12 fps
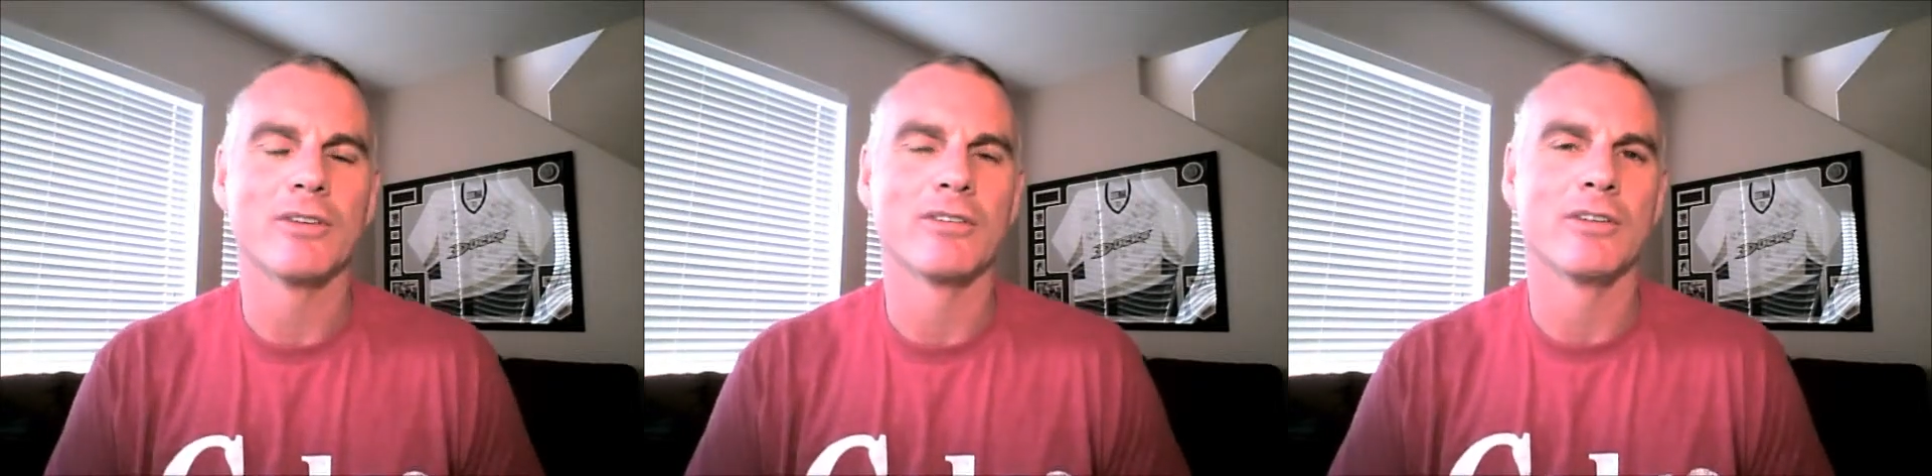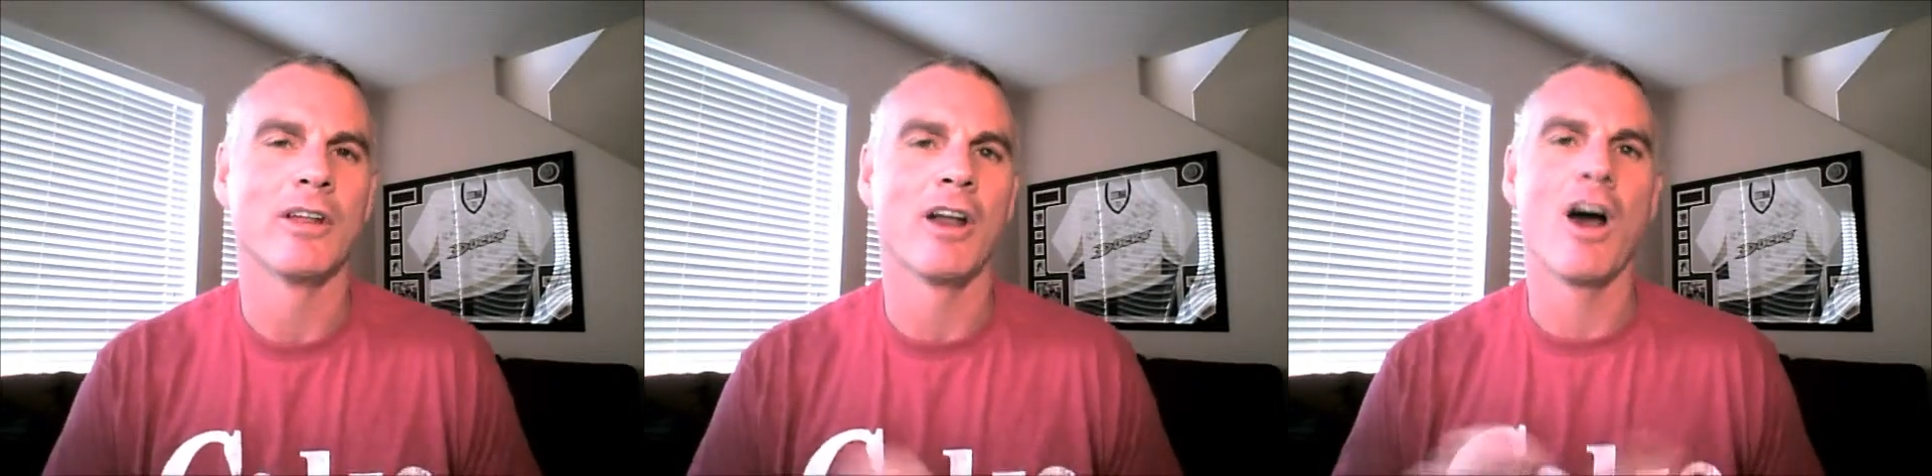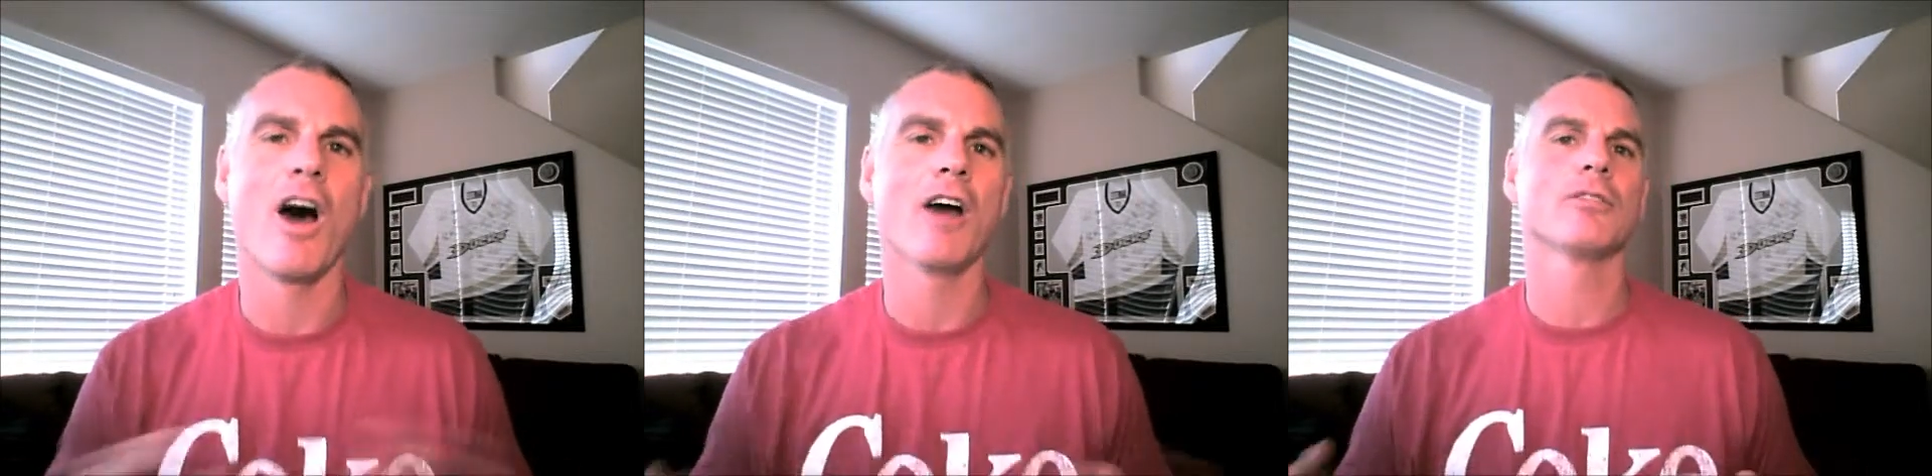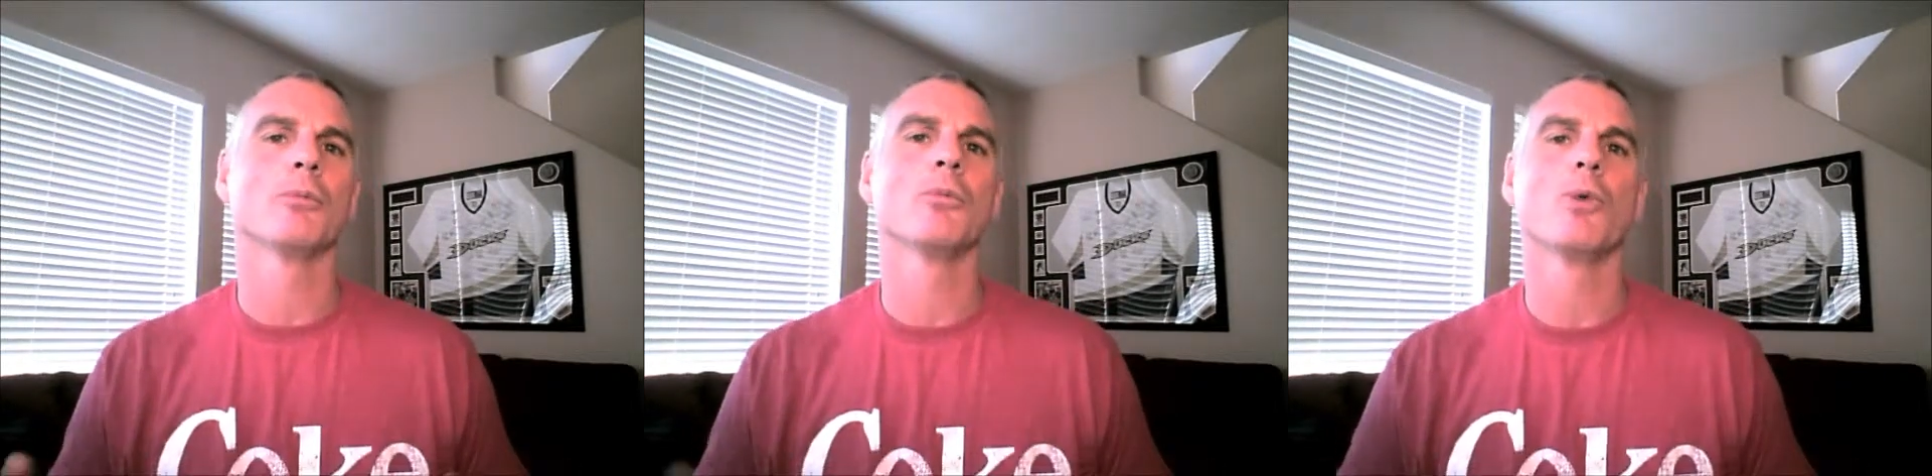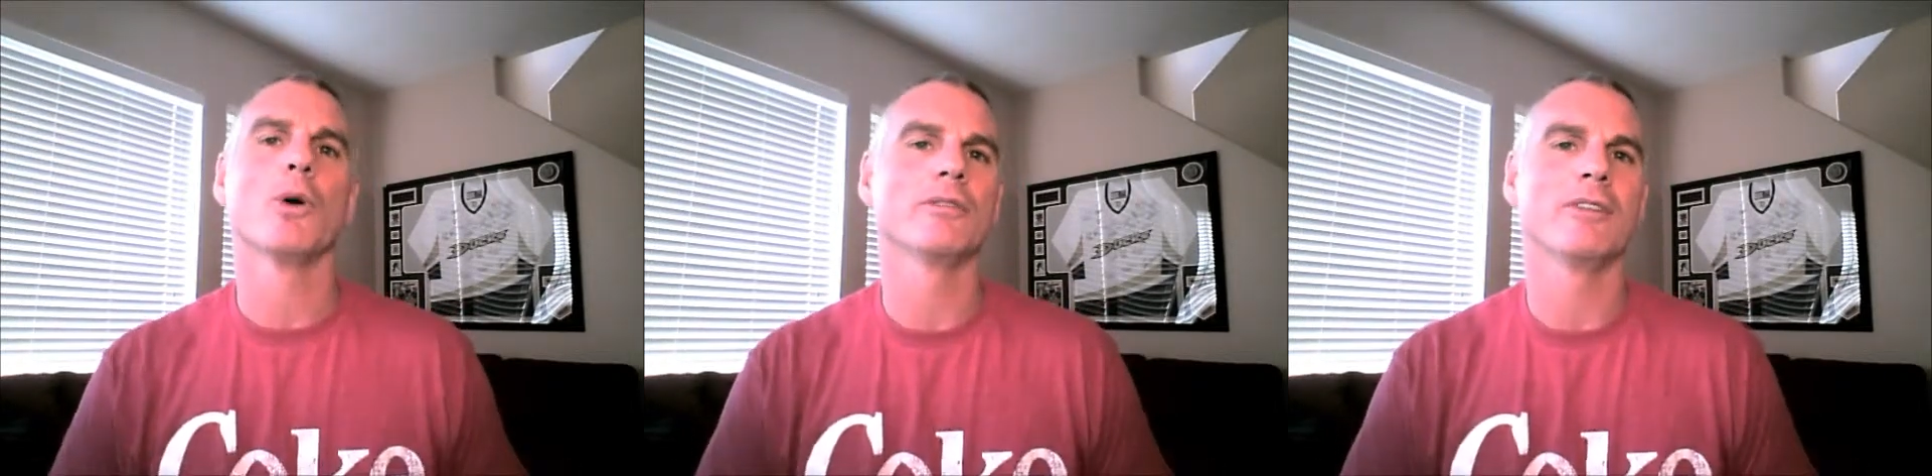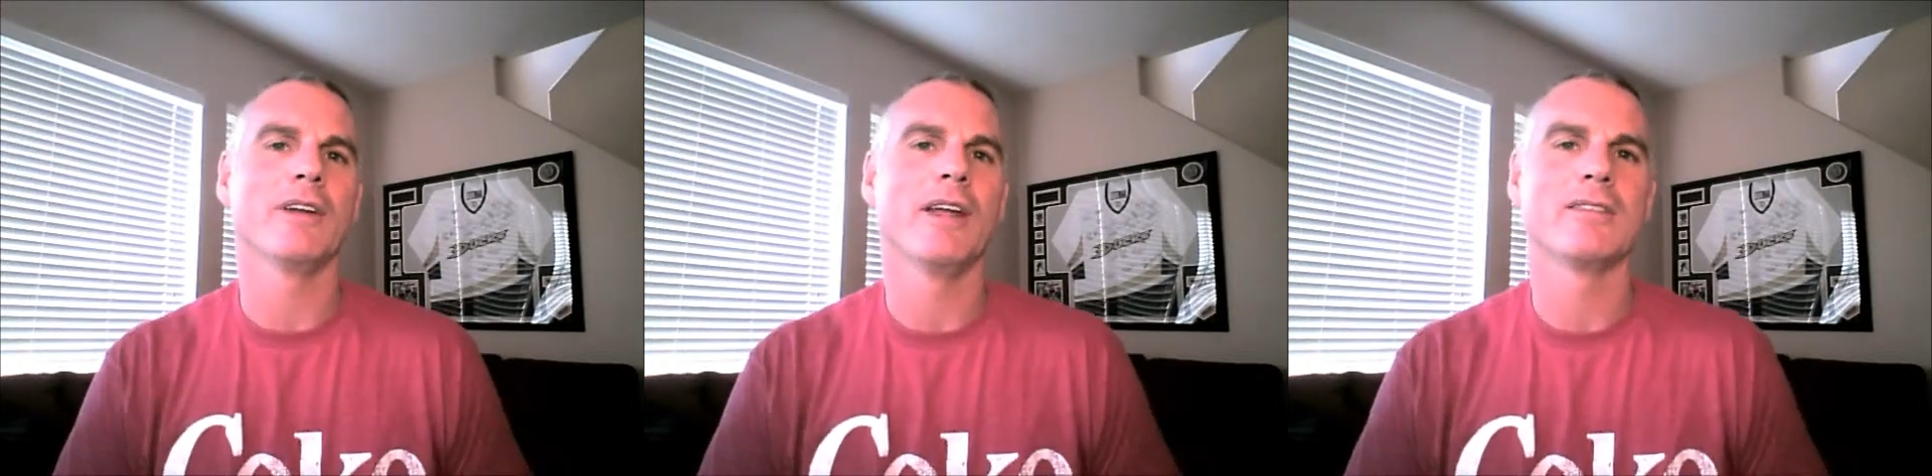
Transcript: This is an awesome quote today.